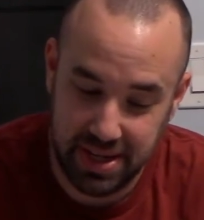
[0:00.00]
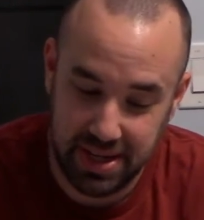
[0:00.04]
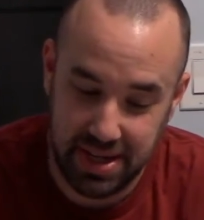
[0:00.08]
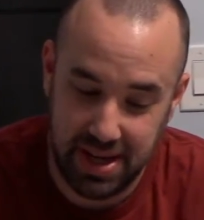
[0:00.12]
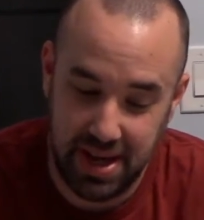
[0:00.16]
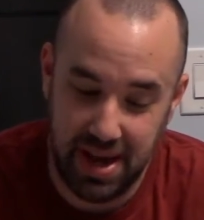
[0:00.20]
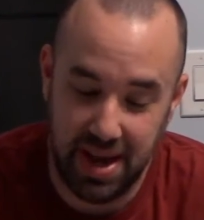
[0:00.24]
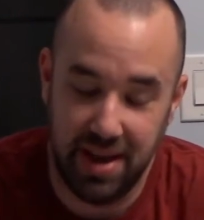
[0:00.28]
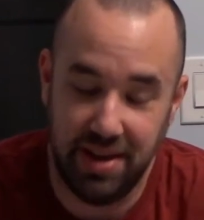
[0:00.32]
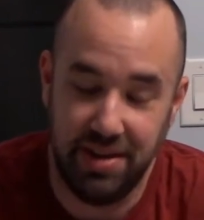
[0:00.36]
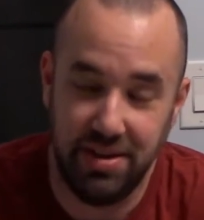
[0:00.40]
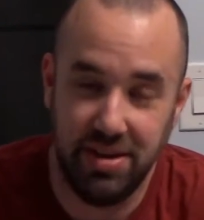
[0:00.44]

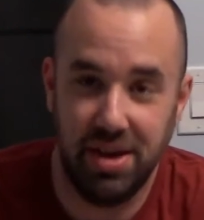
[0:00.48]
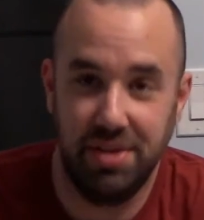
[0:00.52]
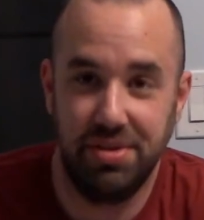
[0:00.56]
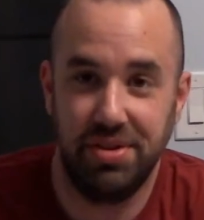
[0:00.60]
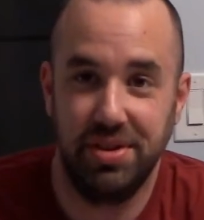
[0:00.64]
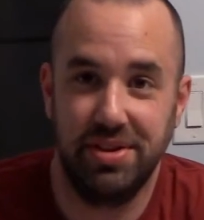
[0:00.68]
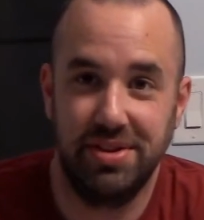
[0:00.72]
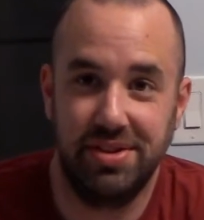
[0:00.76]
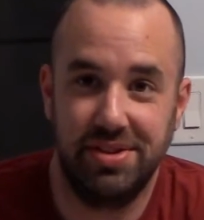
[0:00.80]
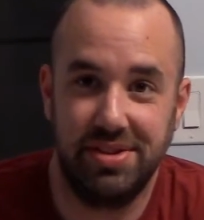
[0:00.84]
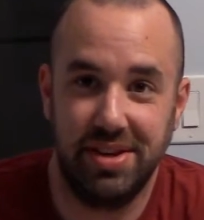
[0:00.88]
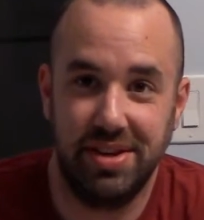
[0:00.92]
And
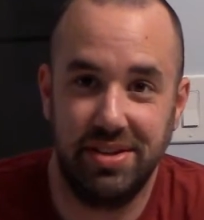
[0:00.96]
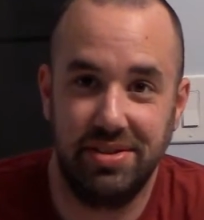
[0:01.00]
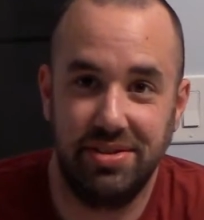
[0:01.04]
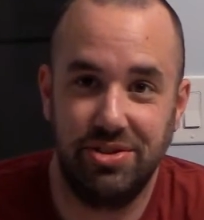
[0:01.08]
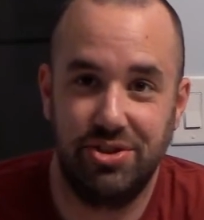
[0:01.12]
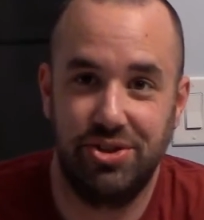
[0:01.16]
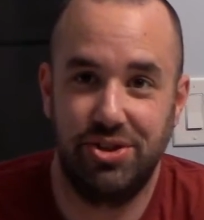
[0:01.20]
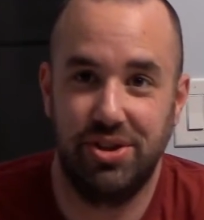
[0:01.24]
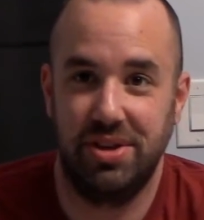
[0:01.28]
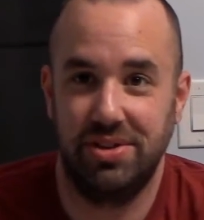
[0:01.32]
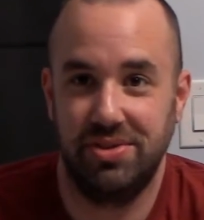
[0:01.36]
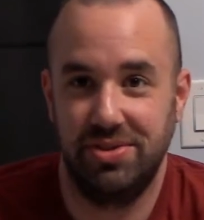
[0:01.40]
nothing says
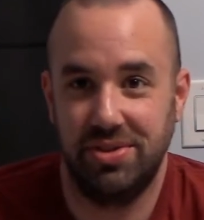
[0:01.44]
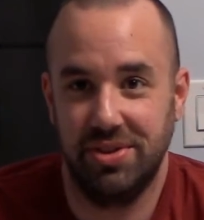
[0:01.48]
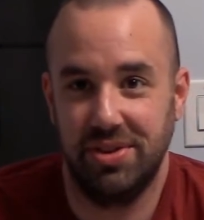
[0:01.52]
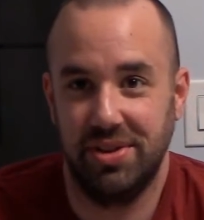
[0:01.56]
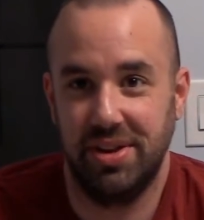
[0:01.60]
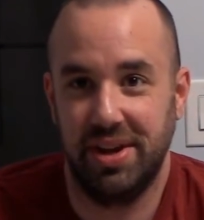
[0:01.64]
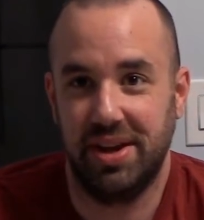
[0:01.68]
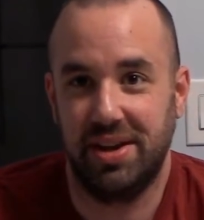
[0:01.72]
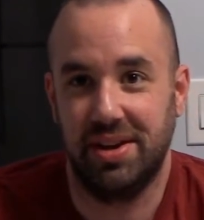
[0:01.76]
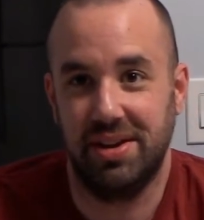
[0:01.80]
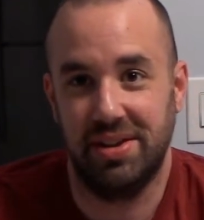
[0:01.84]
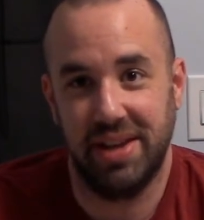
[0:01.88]
gentle
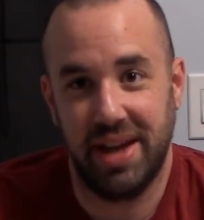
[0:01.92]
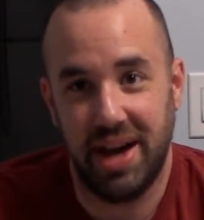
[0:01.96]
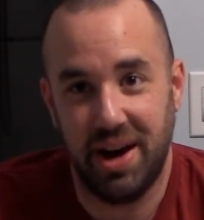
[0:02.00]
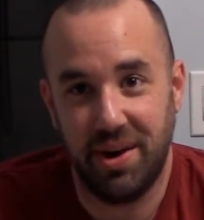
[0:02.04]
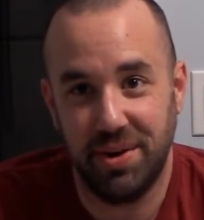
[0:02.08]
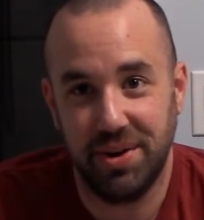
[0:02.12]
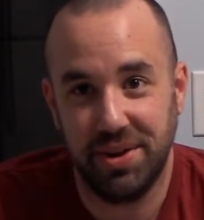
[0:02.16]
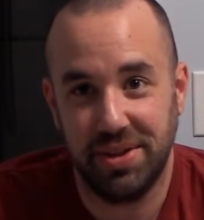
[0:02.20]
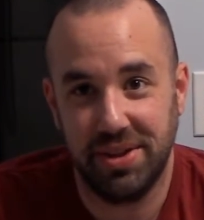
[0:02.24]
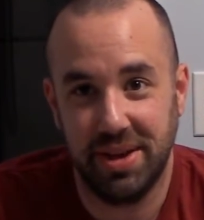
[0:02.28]
like allowing